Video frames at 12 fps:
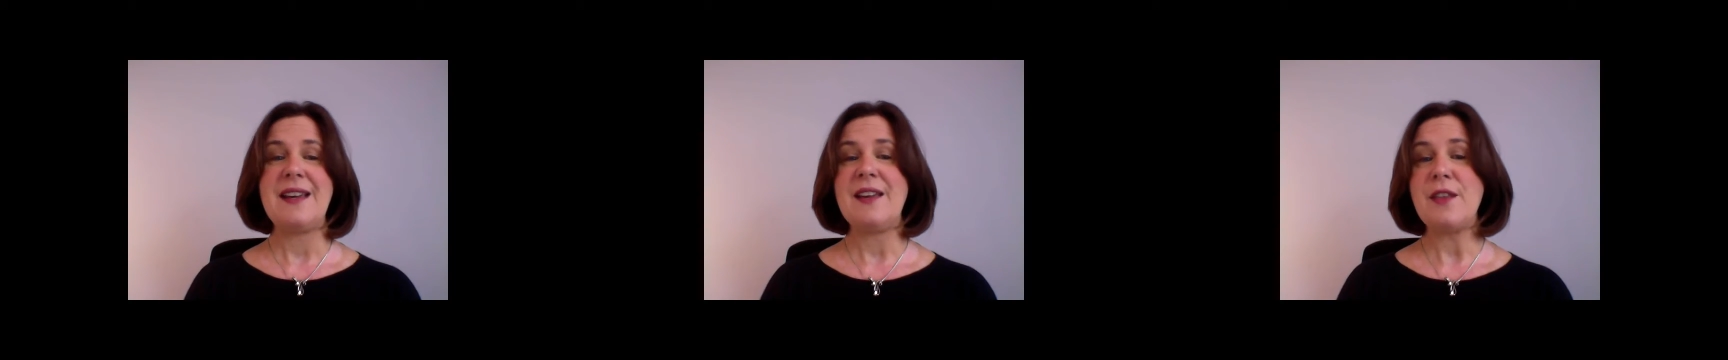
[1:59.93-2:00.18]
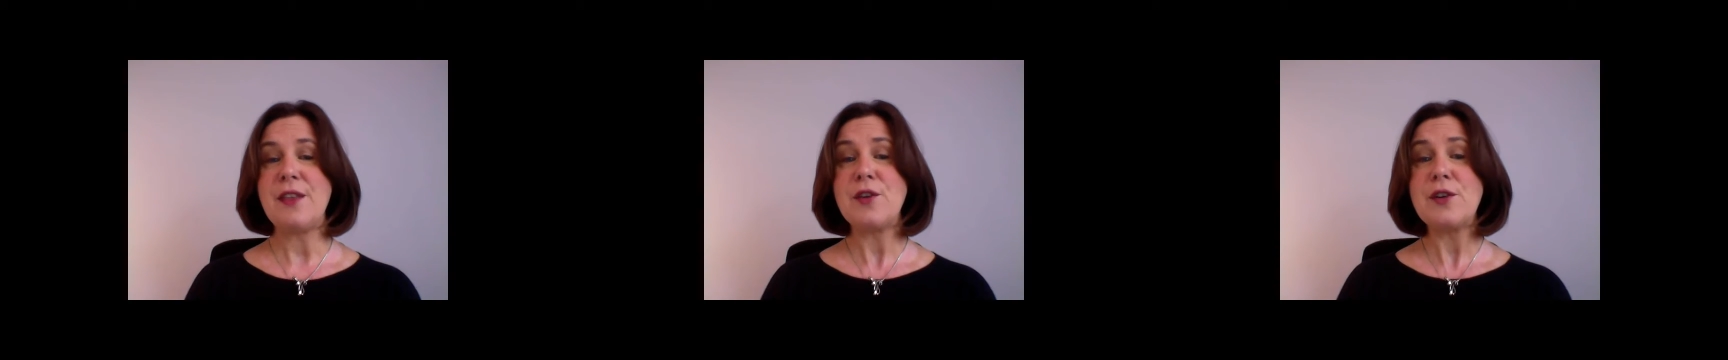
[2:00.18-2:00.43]

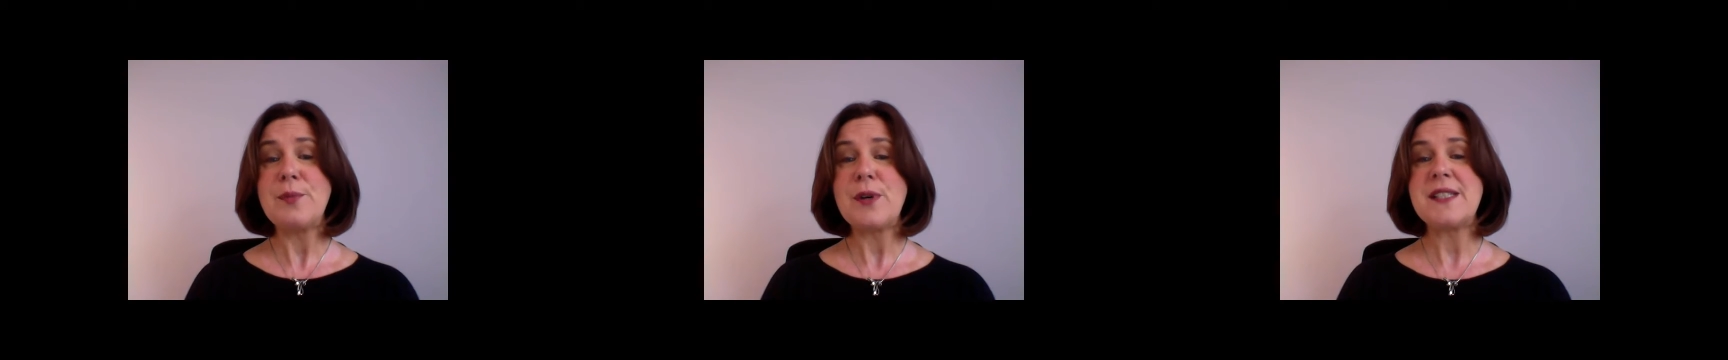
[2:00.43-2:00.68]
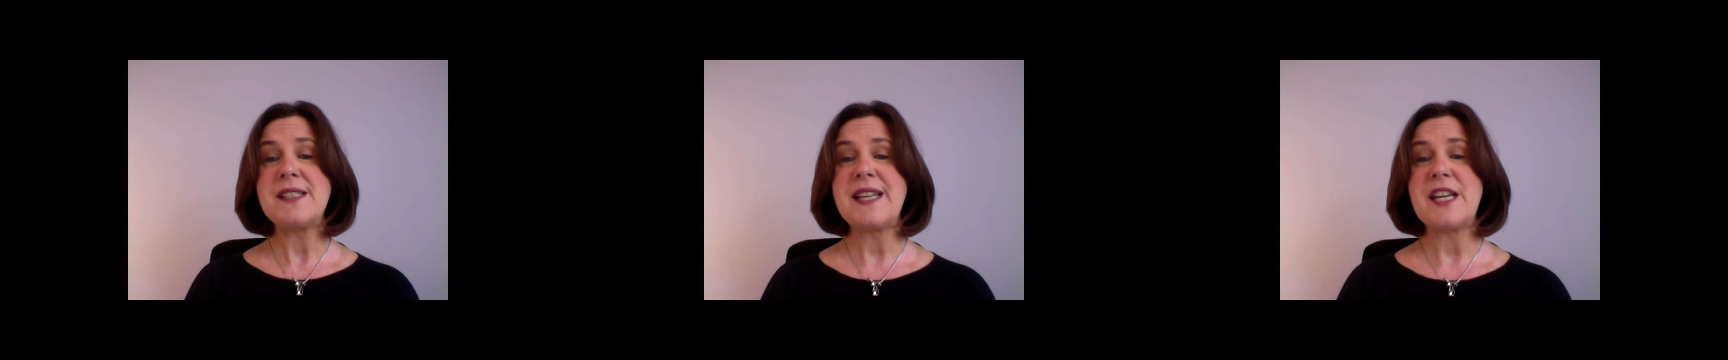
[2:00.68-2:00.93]
In the third
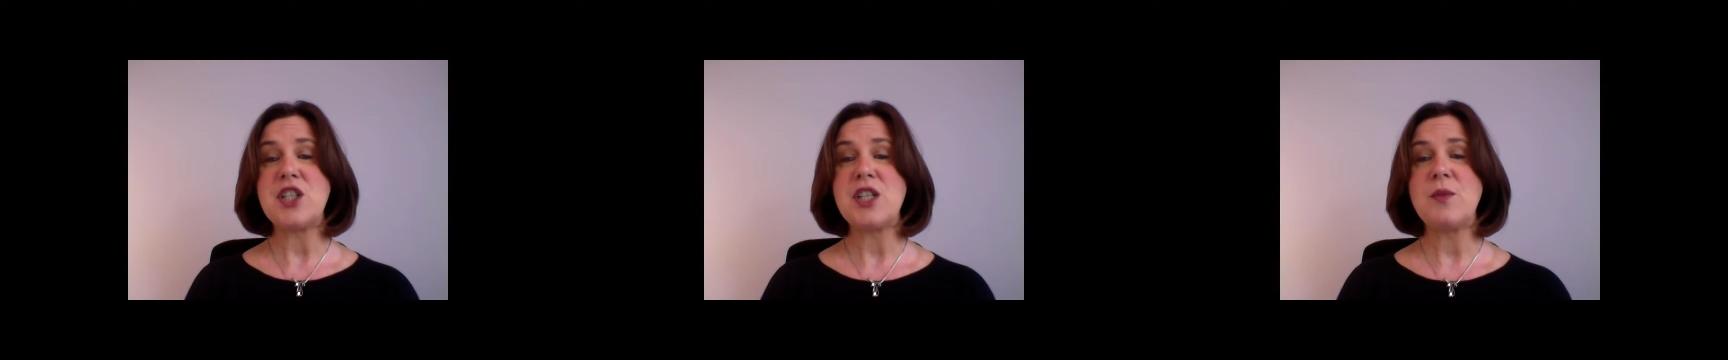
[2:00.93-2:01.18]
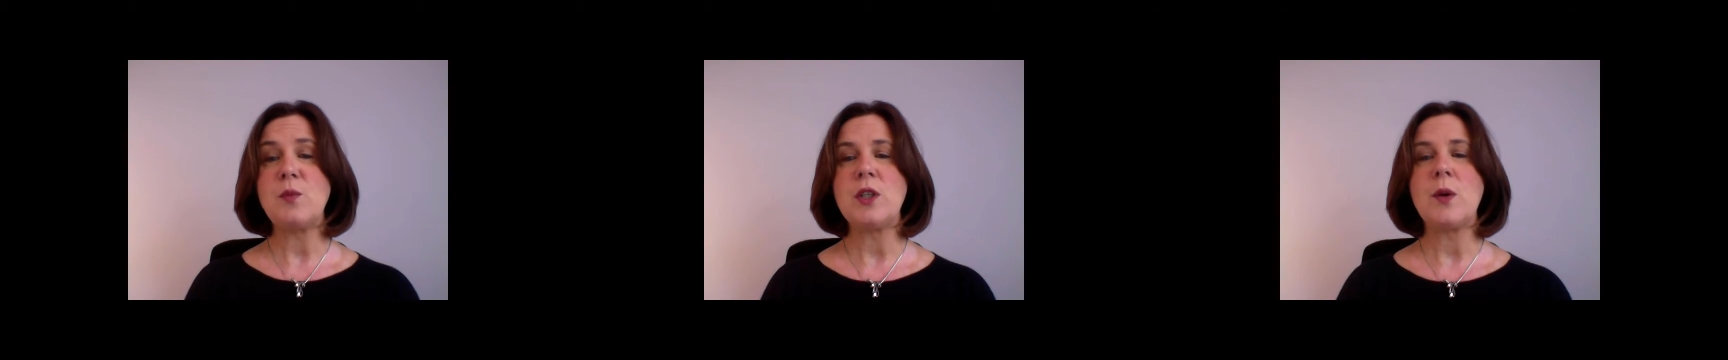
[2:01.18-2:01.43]

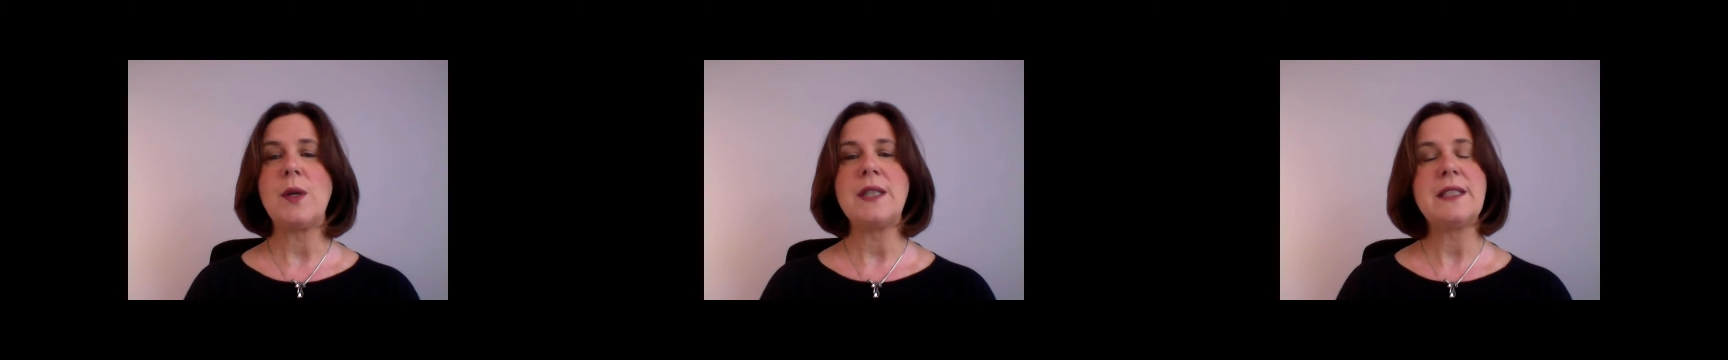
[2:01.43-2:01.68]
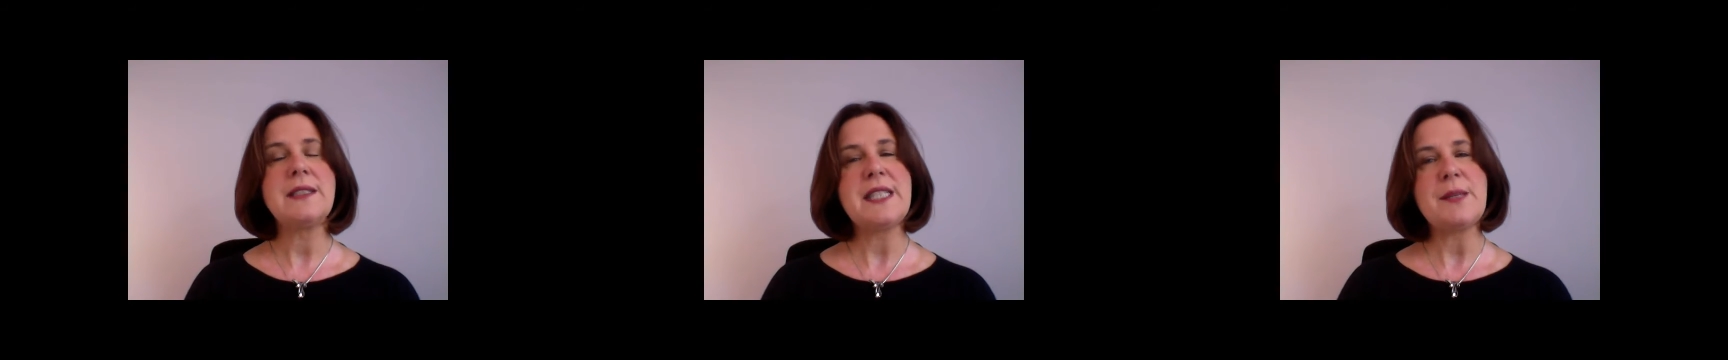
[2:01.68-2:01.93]
presentation, we'll go a
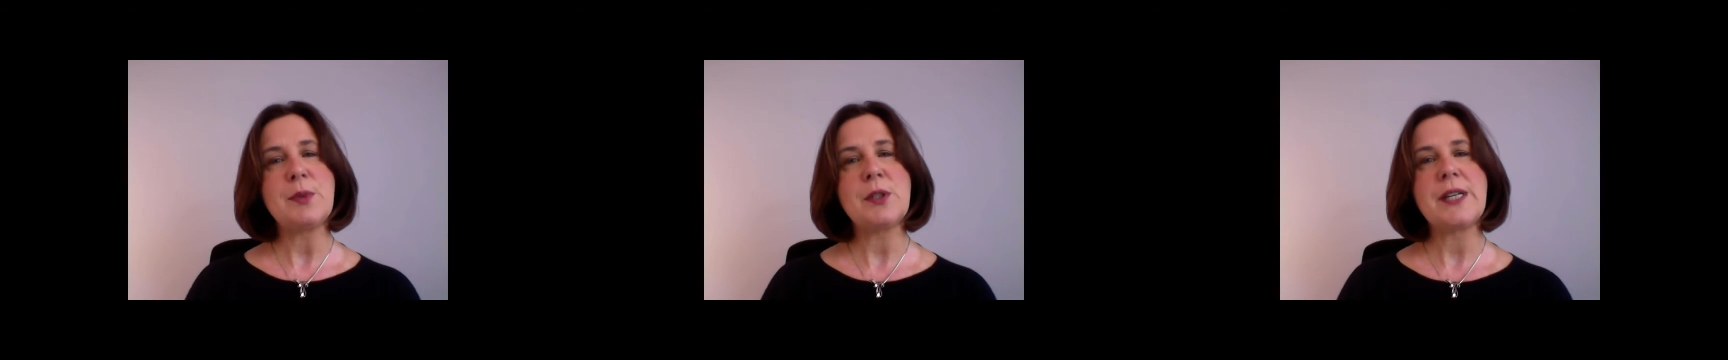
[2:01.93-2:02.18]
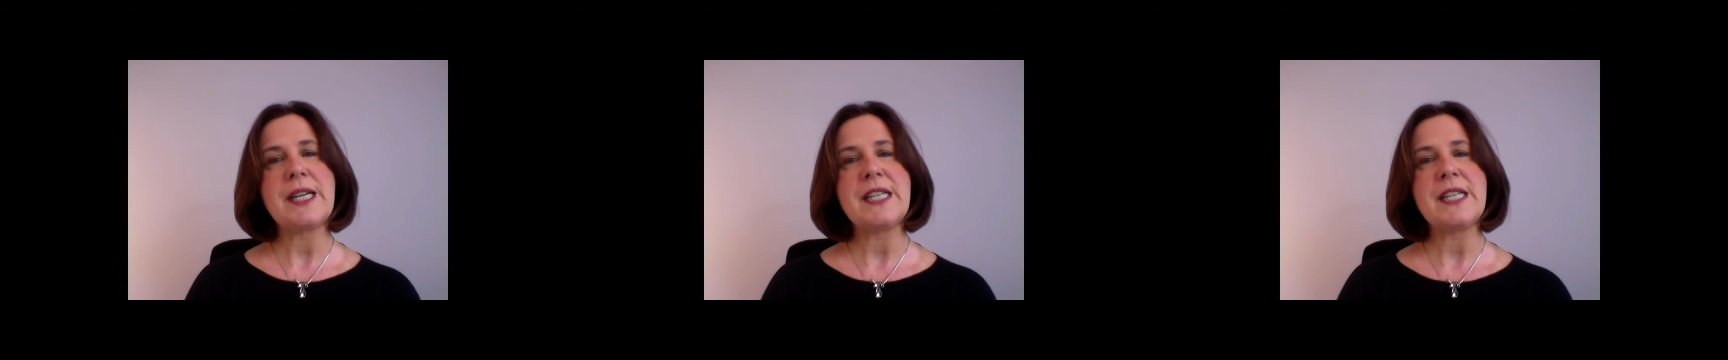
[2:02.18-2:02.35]
little deeper